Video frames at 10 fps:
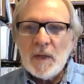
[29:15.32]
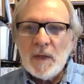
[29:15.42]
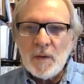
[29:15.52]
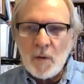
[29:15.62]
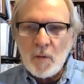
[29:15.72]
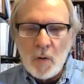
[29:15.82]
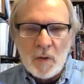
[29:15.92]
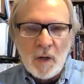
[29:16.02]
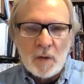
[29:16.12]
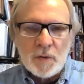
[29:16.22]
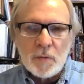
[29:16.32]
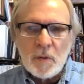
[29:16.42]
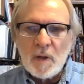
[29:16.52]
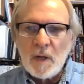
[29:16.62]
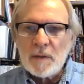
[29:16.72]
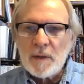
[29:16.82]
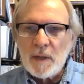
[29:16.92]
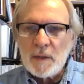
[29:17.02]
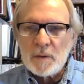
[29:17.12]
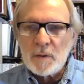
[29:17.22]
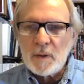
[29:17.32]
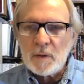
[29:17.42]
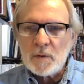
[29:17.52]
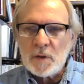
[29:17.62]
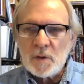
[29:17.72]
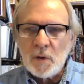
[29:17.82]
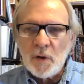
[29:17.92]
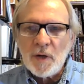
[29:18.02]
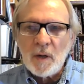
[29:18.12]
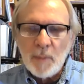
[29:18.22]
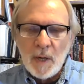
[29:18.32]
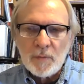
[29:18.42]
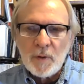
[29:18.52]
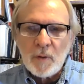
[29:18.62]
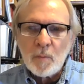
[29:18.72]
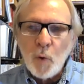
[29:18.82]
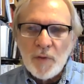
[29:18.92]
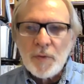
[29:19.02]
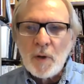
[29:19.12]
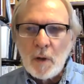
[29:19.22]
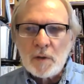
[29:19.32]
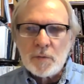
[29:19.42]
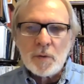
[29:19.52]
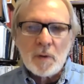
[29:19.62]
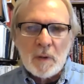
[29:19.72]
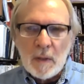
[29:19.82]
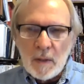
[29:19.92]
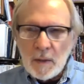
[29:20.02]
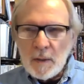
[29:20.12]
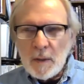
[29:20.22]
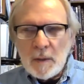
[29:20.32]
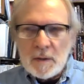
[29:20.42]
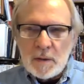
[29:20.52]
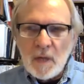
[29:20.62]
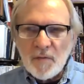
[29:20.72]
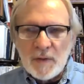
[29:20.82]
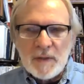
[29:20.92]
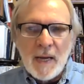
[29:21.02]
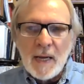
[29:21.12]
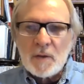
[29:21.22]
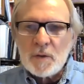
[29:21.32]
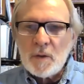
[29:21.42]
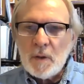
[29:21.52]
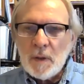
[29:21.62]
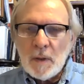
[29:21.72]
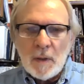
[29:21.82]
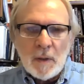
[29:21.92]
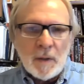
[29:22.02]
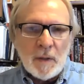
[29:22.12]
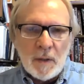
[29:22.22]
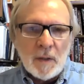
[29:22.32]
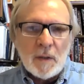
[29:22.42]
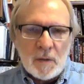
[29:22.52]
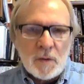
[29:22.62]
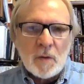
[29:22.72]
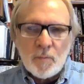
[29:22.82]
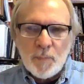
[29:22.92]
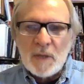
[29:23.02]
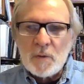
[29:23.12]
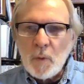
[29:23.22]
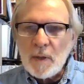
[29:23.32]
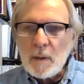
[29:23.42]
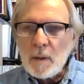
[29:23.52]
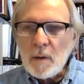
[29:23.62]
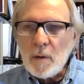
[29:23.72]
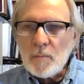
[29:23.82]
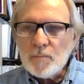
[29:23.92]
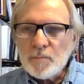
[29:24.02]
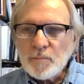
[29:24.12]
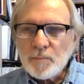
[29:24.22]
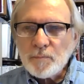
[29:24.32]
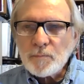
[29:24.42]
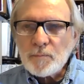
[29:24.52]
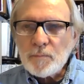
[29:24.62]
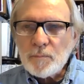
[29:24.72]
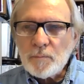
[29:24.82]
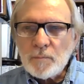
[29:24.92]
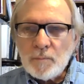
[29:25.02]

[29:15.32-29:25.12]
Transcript: in their own cultural context and just learning about them with the cultural stuff attached is the best way to go. Excellent.